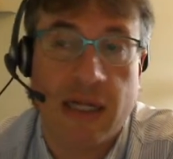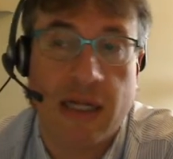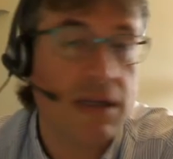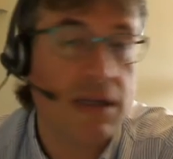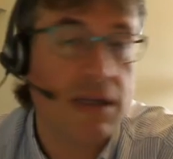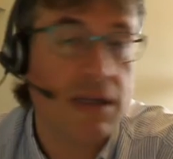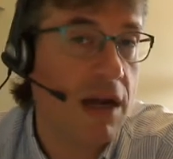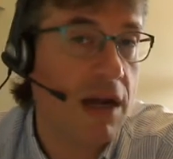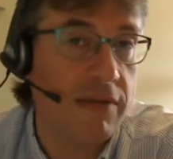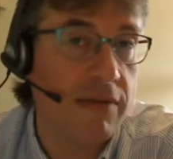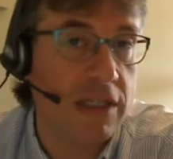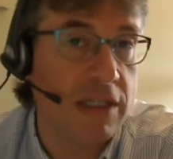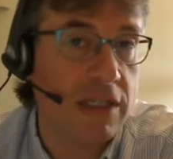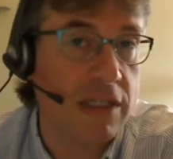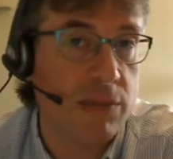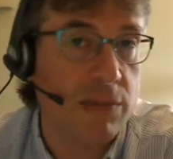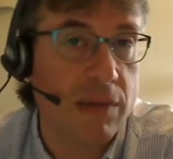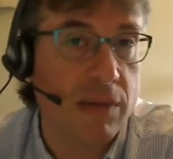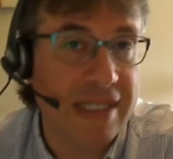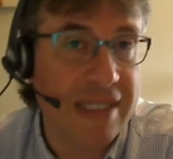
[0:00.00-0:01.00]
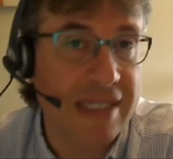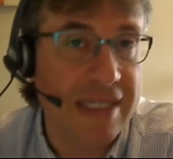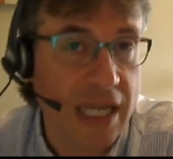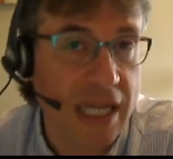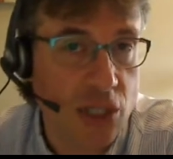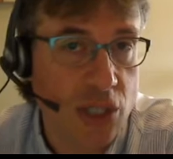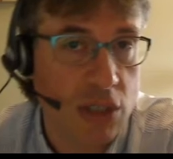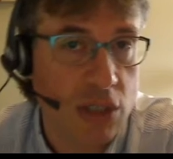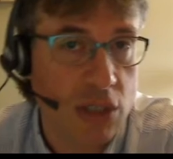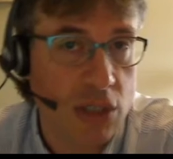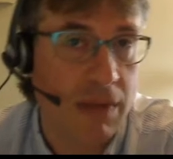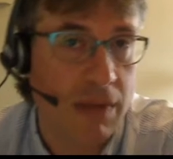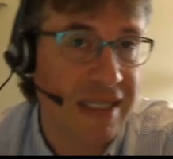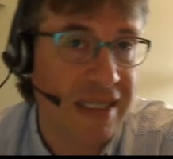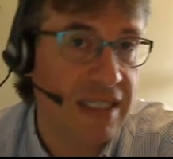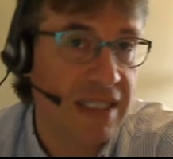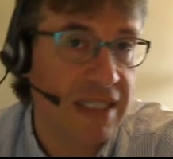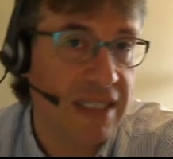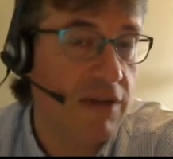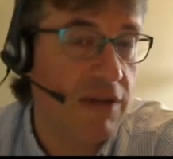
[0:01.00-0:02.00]
kind of experimentation
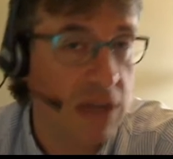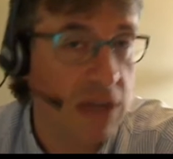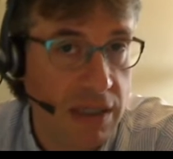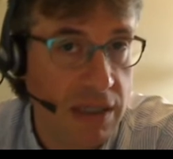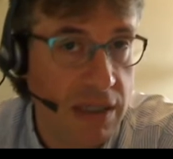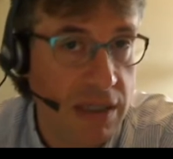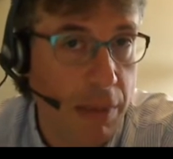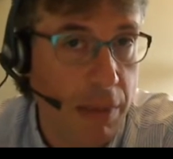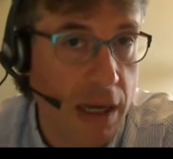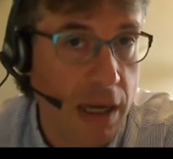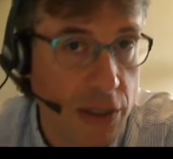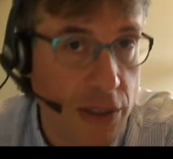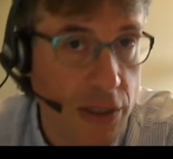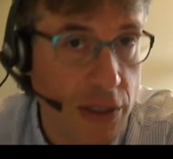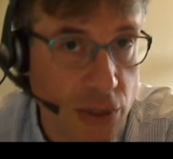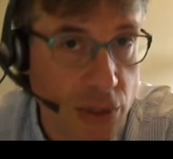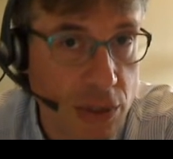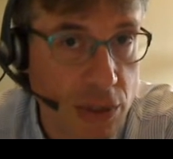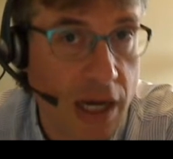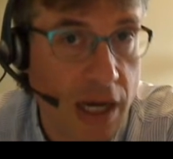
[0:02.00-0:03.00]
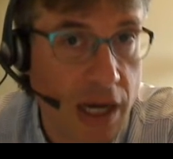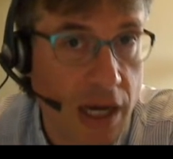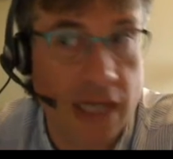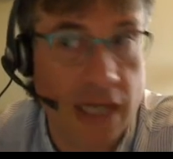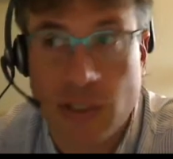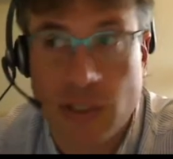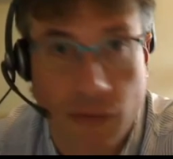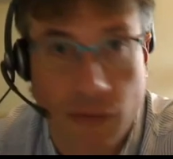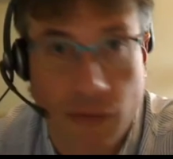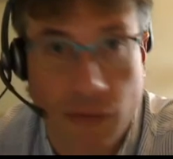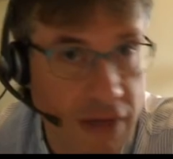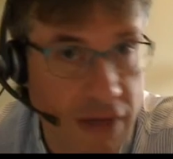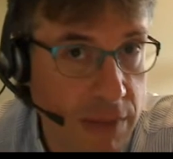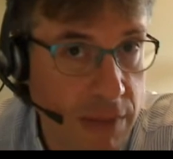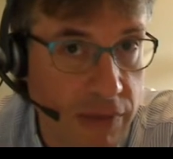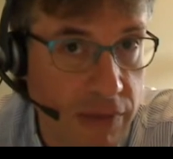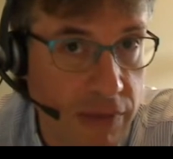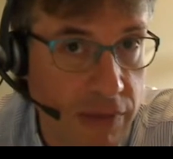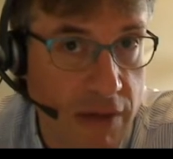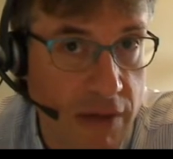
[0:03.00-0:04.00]
myself, so I depending on you guys to feed
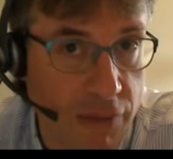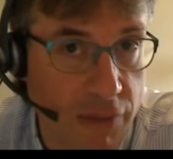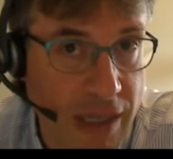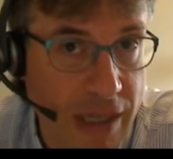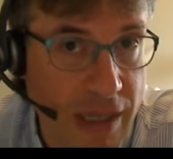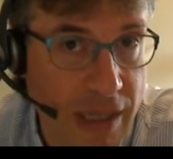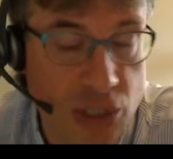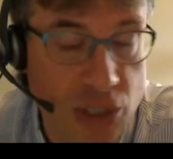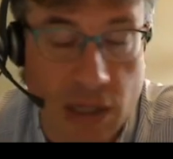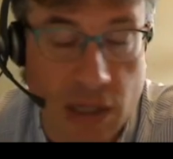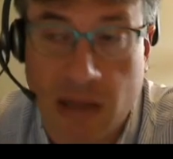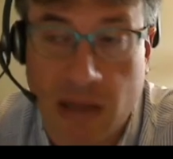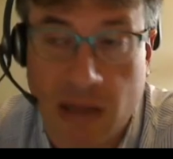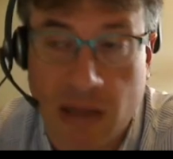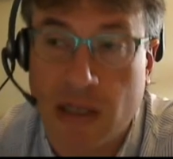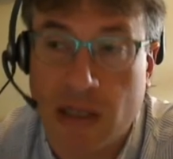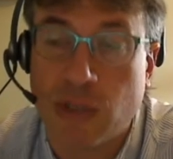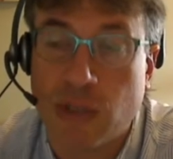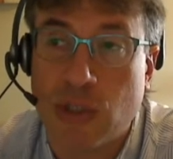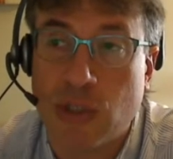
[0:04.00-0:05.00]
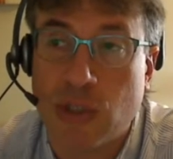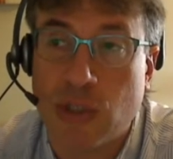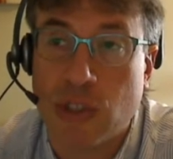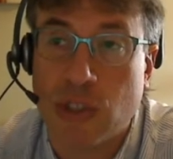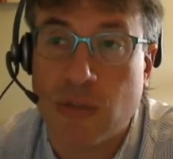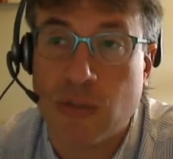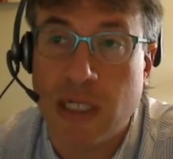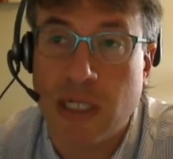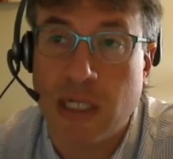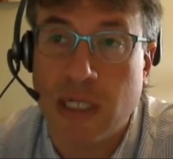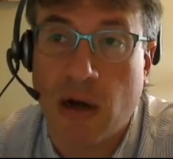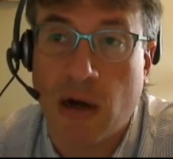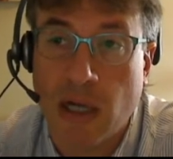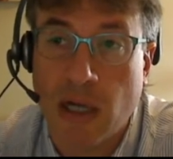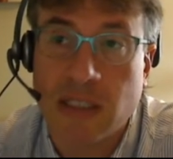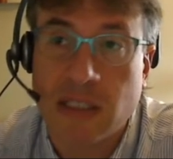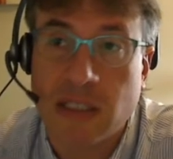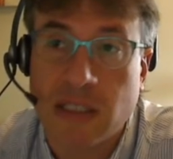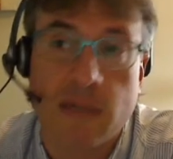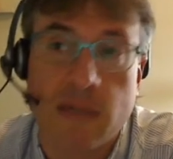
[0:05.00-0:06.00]
me with information like this, which is really
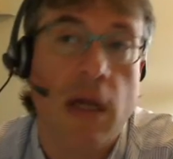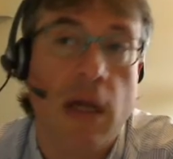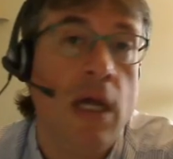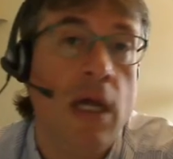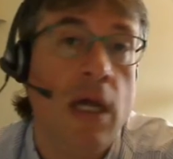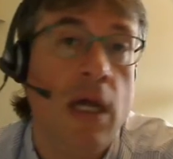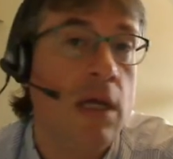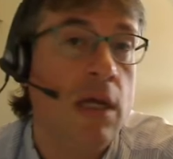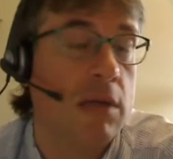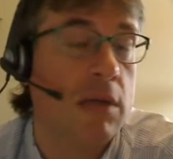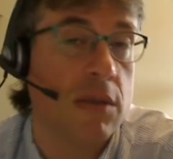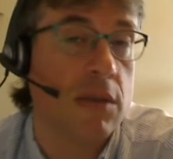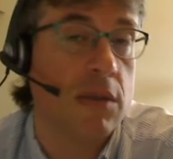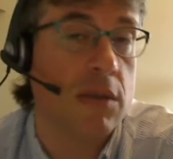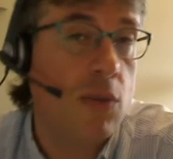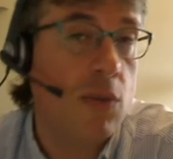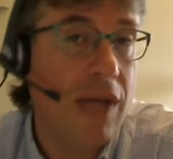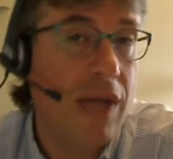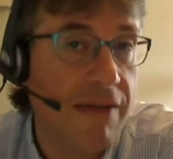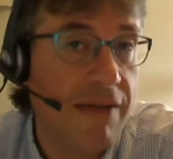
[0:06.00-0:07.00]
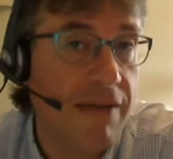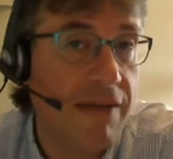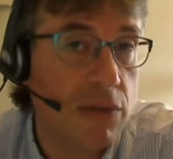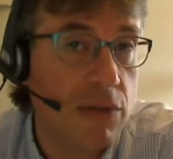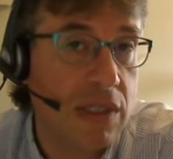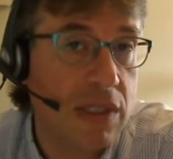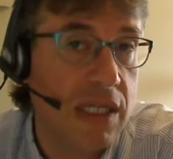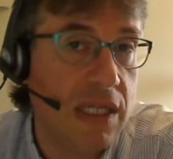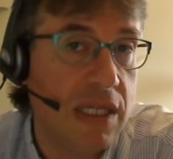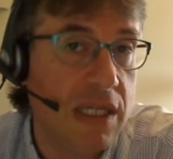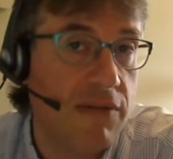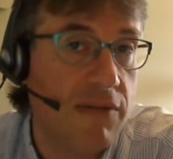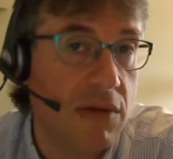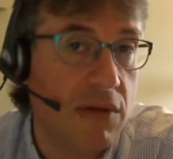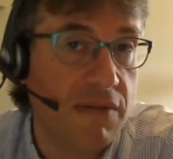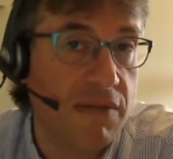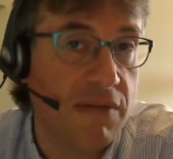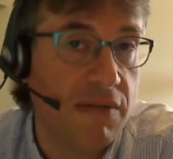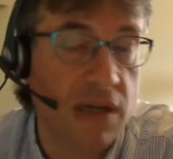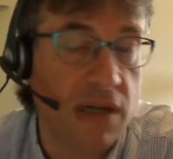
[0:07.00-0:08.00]
awesome, because we haven't received our
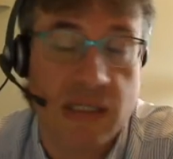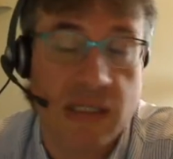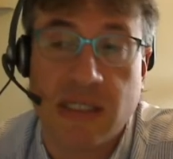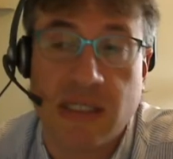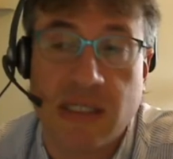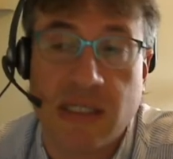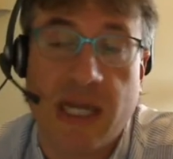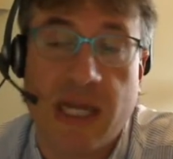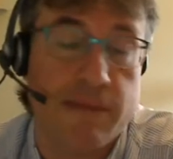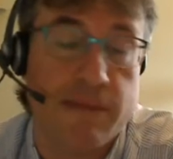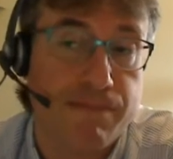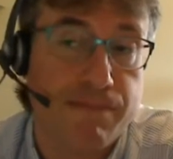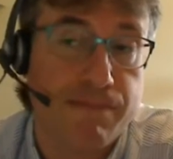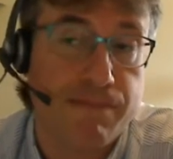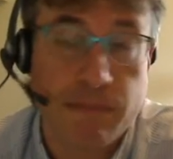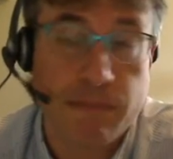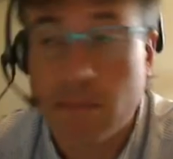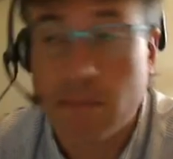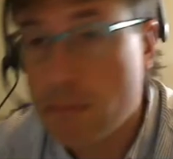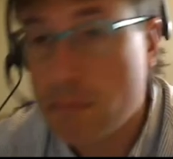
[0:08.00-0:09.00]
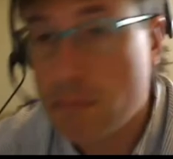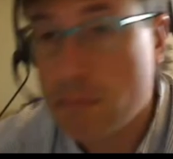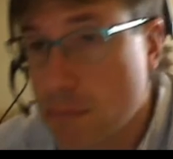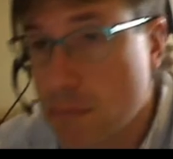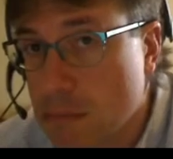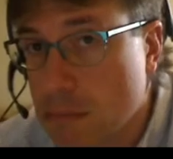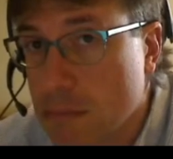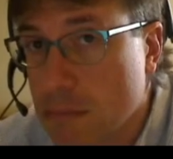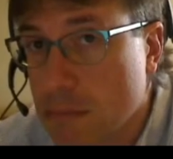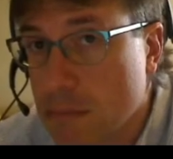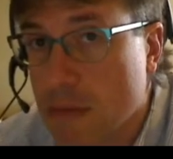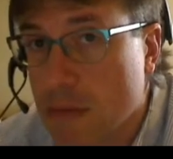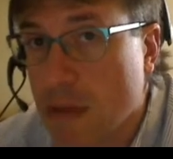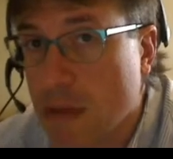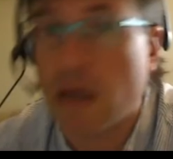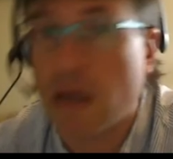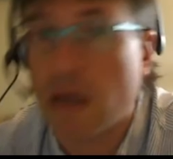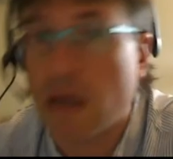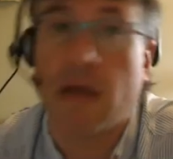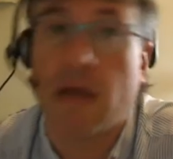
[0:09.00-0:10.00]
devices yet.
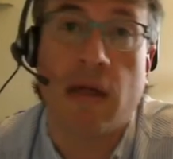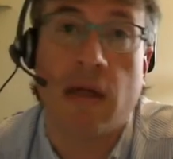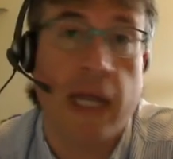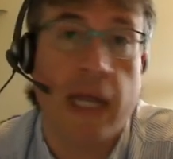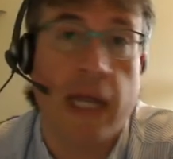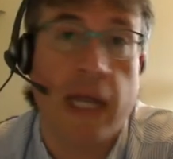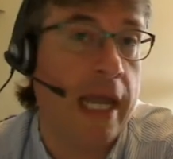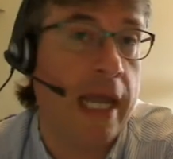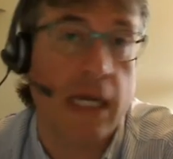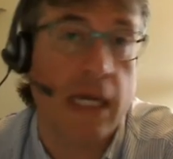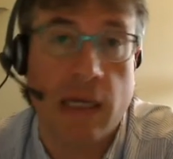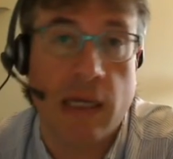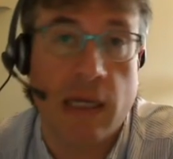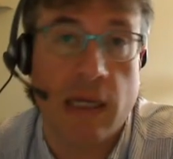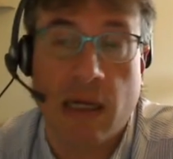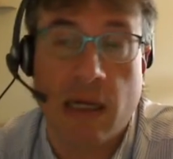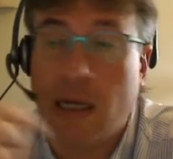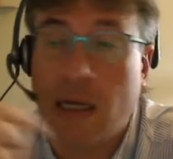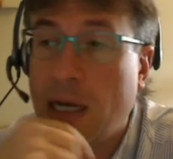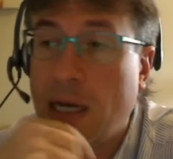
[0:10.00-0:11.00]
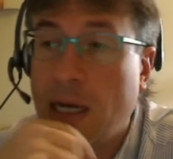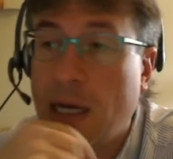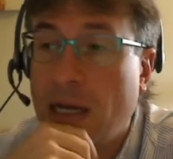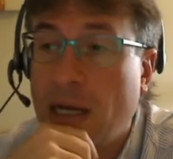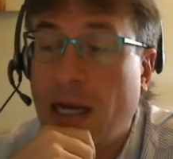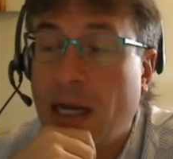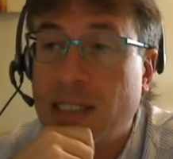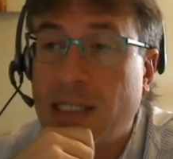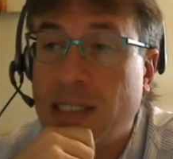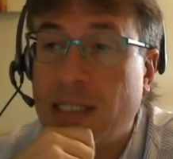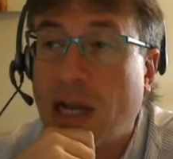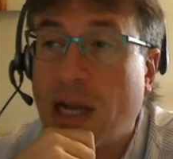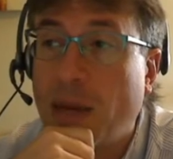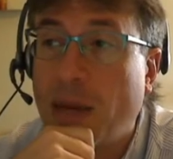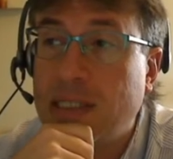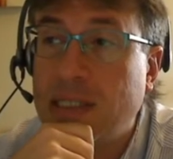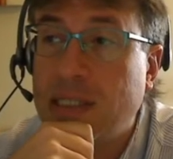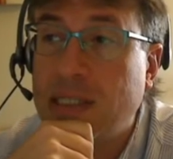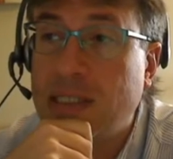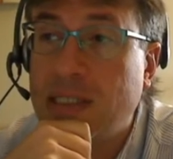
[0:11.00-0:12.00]
And as I
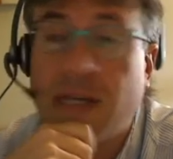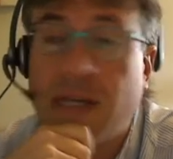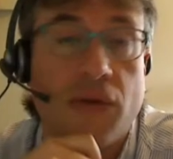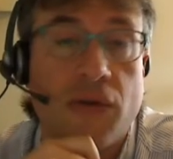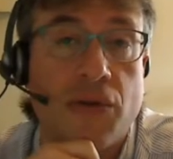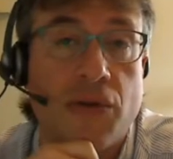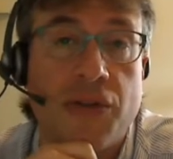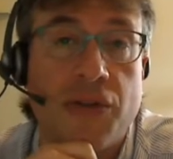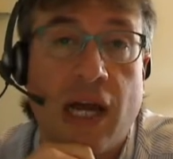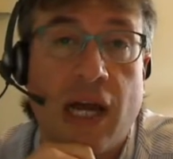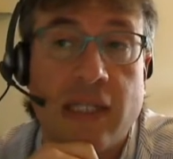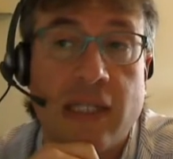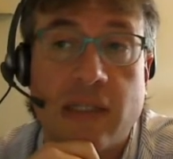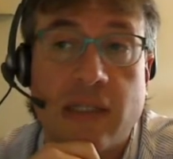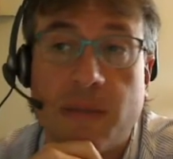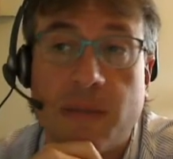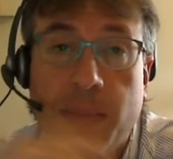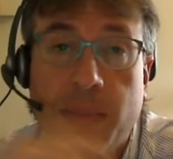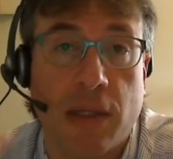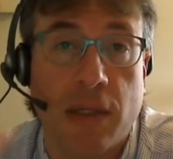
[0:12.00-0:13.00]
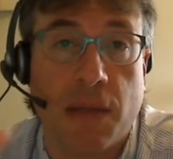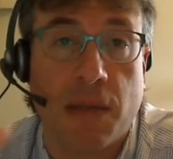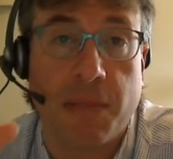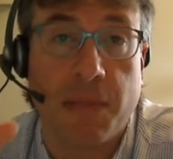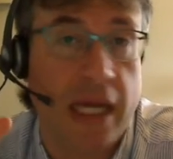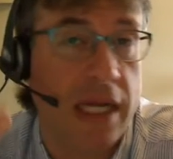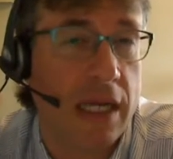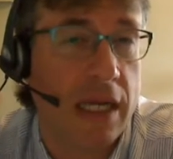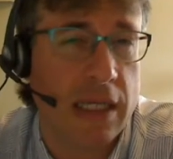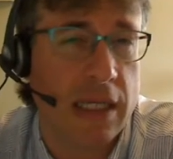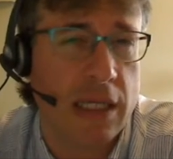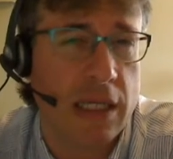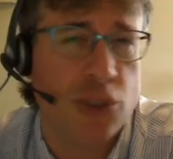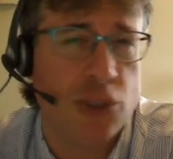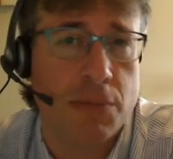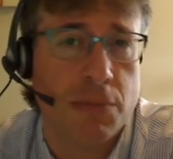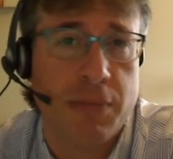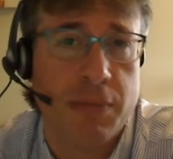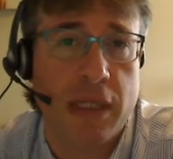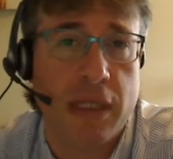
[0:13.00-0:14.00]
commented several times on people complaining, oh, you
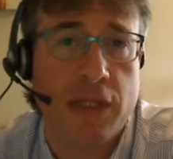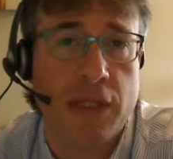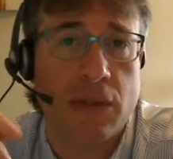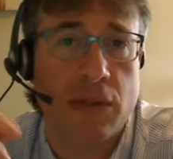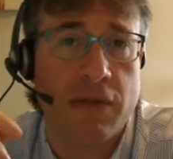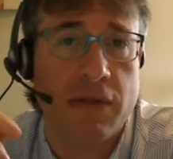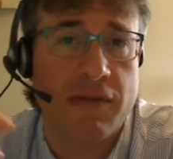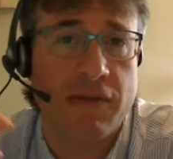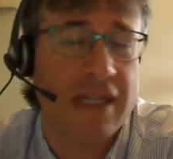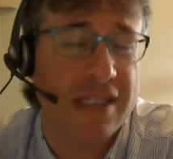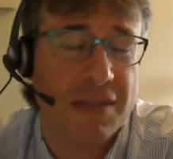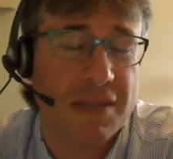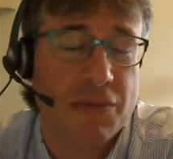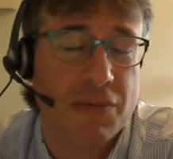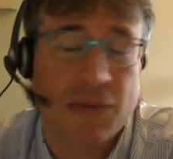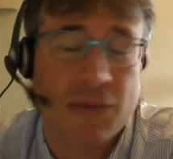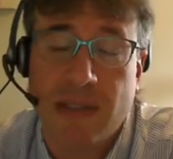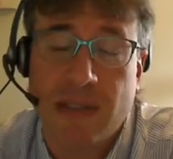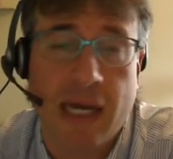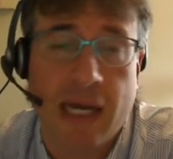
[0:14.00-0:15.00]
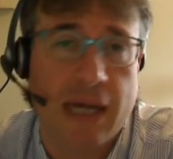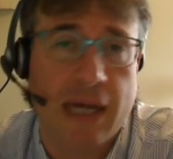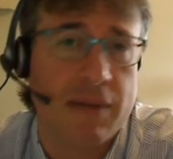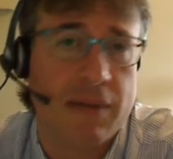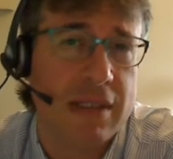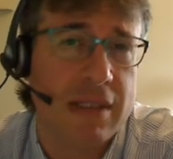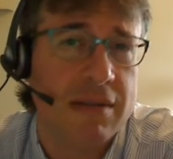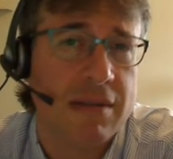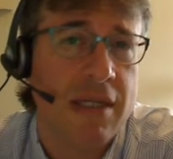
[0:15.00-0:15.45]
should build your own device. Well, yeah, but